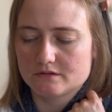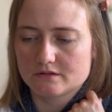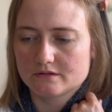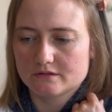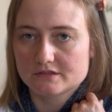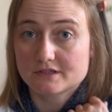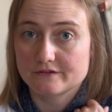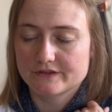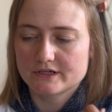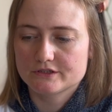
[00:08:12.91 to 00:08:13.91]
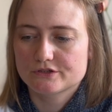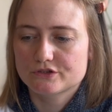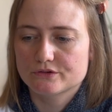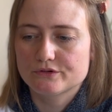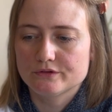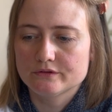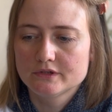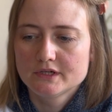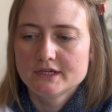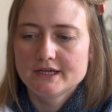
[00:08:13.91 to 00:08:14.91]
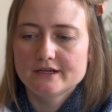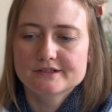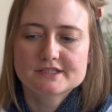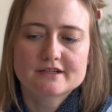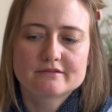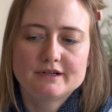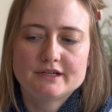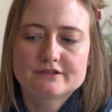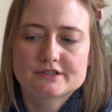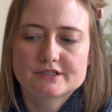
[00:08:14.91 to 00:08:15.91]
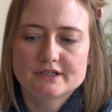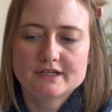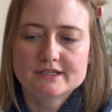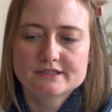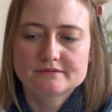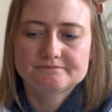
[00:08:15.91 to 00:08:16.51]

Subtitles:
the scarf that I just showed you. It looks like a really interesting knit,